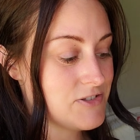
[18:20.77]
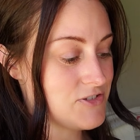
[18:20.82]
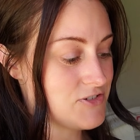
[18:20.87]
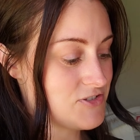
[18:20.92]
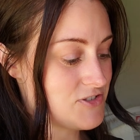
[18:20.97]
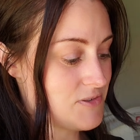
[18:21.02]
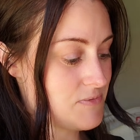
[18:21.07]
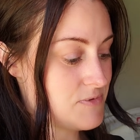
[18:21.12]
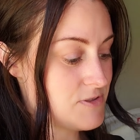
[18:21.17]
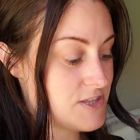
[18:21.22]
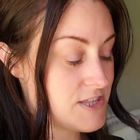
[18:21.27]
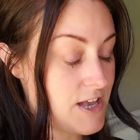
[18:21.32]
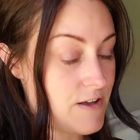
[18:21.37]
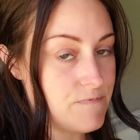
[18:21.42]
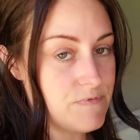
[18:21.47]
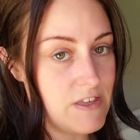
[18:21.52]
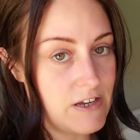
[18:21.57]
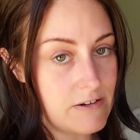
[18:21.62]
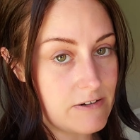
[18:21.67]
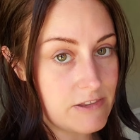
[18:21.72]
Cuz there's some
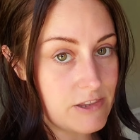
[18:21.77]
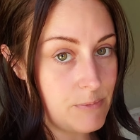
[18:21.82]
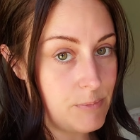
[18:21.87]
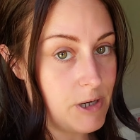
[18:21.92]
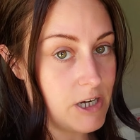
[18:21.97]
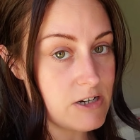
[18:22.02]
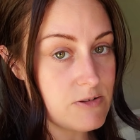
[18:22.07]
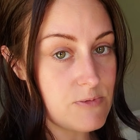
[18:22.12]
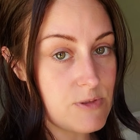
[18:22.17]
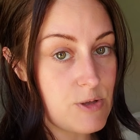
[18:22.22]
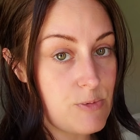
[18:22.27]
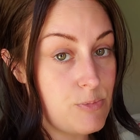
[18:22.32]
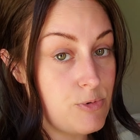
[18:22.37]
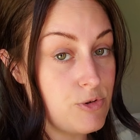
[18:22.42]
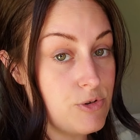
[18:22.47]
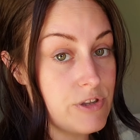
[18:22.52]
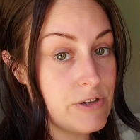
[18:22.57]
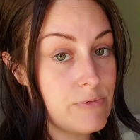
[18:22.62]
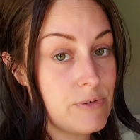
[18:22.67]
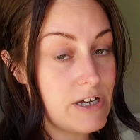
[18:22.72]
stuff down at the bottom of the
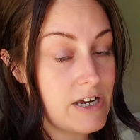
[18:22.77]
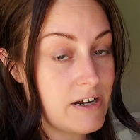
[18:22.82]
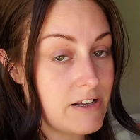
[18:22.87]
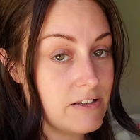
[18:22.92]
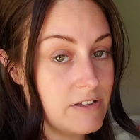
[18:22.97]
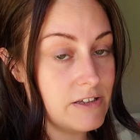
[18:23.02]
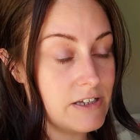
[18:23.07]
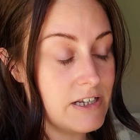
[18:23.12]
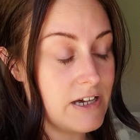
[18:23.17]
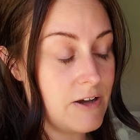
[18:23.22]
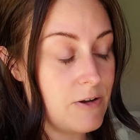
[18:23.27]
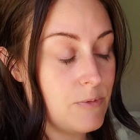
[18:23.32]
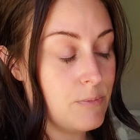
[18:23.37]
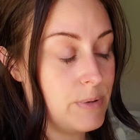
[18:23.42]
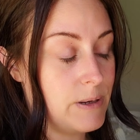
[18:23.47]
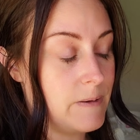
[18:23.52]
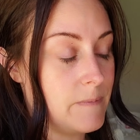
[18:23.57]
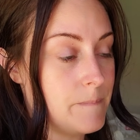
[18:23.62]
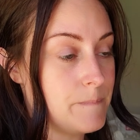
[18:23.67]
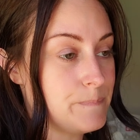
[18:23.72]
pool that we got to clean out,
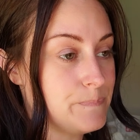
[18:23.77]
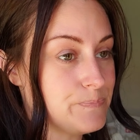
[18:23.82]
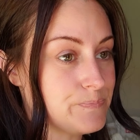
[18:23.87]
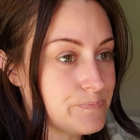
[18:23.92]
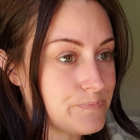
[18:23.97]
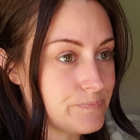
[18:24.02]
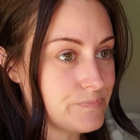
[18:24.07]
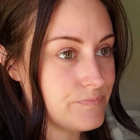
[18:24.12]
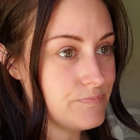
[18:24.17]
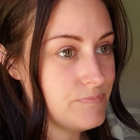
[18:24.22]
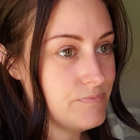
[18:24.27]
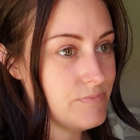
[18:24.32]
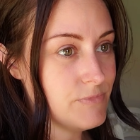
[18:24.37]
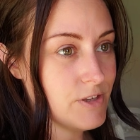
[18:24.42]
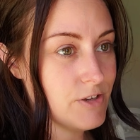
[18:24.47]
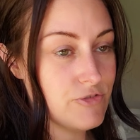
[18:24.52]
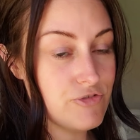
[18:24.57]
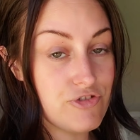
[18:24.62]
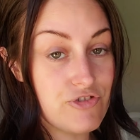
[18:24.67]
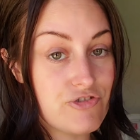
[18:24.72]
but
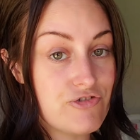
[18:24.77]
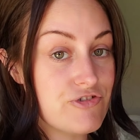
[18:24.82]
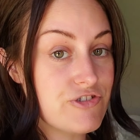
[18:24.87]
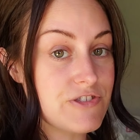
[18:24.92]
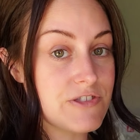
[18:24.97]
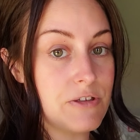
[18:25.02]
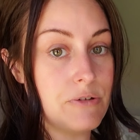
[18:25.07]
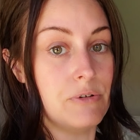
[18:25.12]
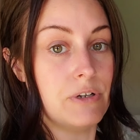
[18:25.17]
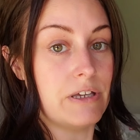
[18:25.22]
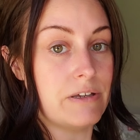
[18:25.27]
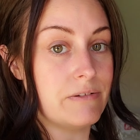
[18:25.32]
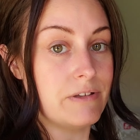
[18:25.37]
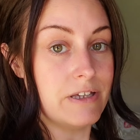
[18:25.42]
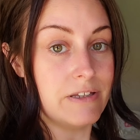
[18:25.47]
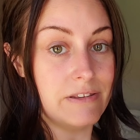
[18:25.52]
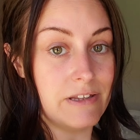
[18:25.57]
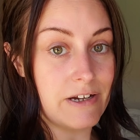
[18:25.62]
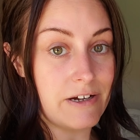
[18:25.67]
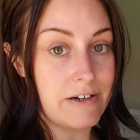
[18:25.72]
she's just doing it
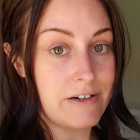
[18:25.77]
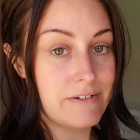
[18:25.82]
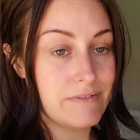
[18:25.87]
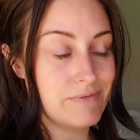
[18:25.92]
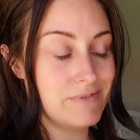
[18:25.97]
in there.